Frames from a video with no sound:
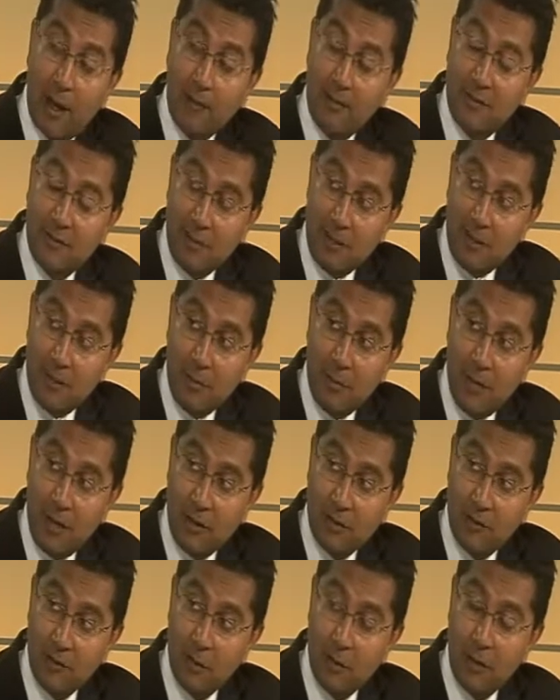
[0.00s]
senior
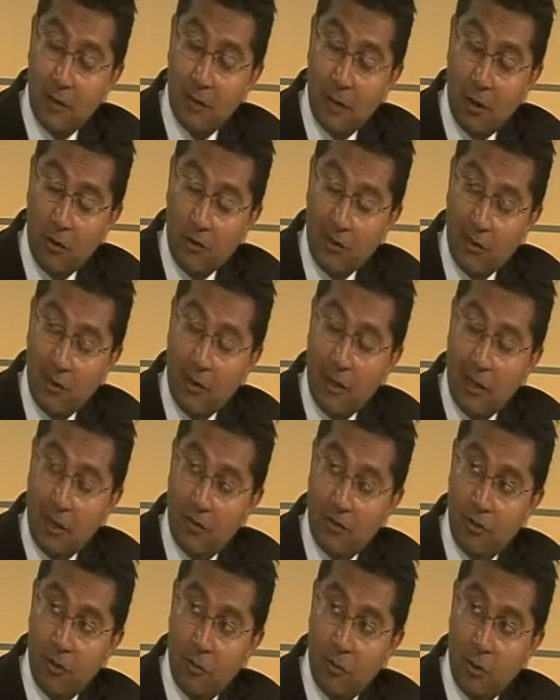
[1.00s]
management, those in
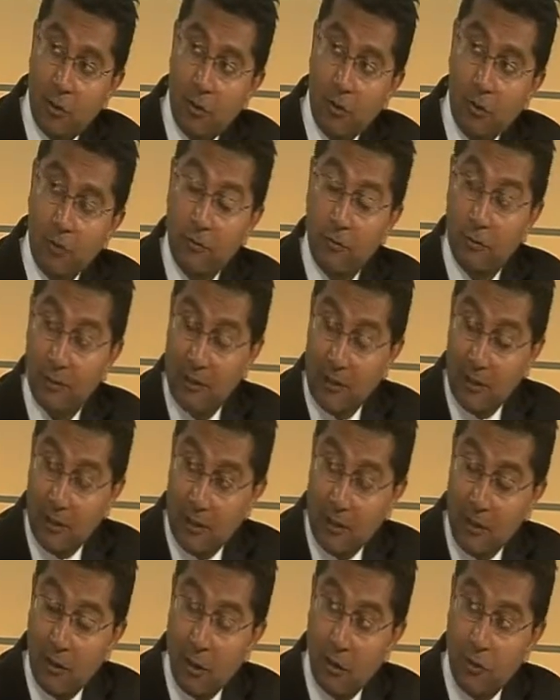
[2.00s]
leadership roles,
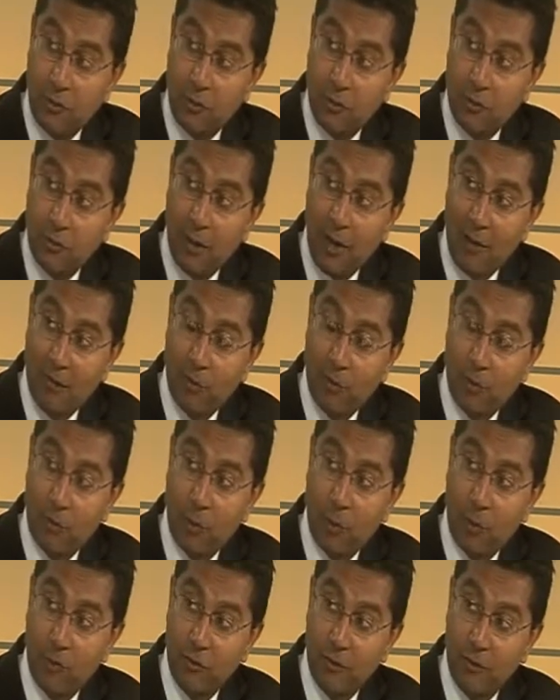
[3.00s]
particularly those who have
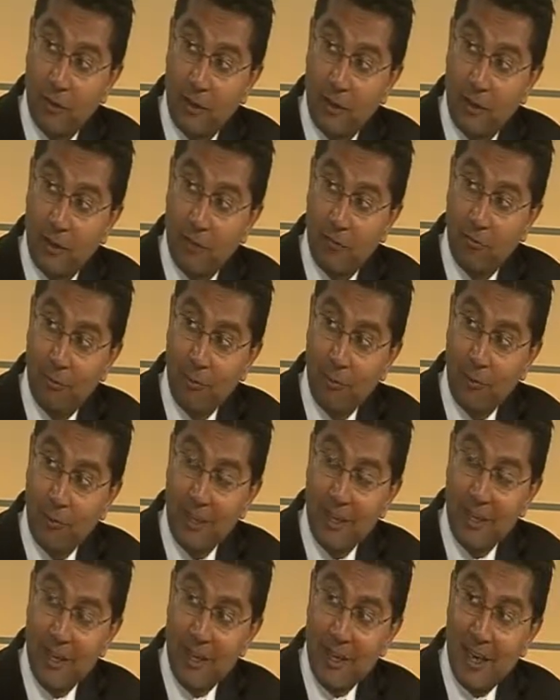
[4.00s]
responsibility for
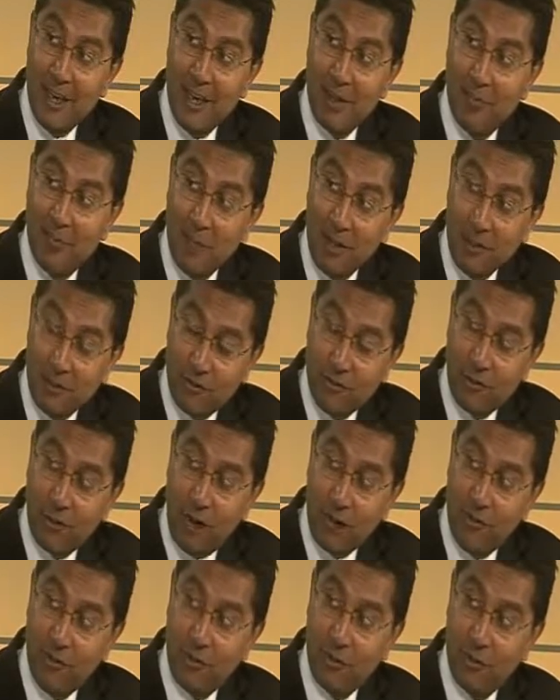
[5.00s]
the
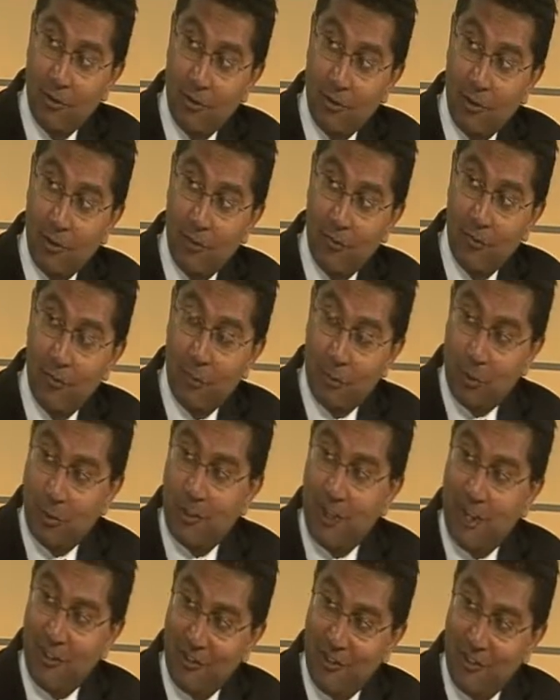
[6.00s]
administration of the
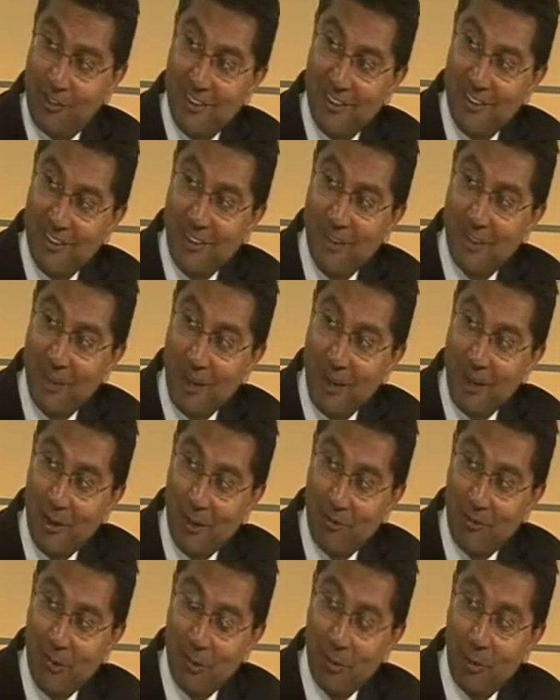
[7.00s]
protection
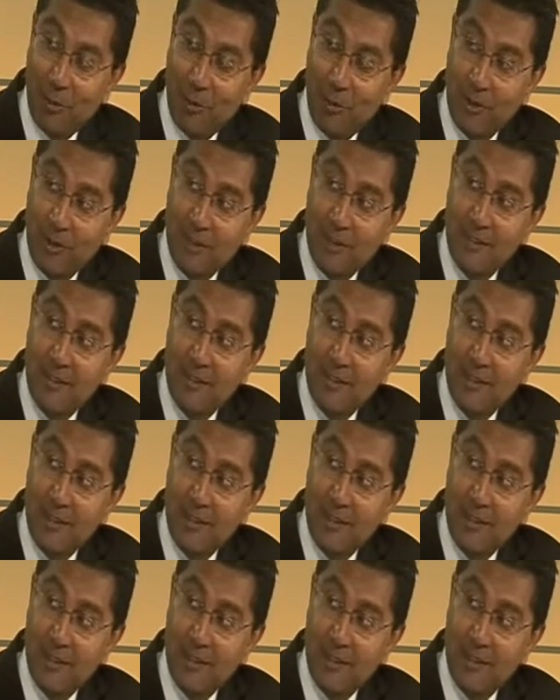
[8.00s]
of employees.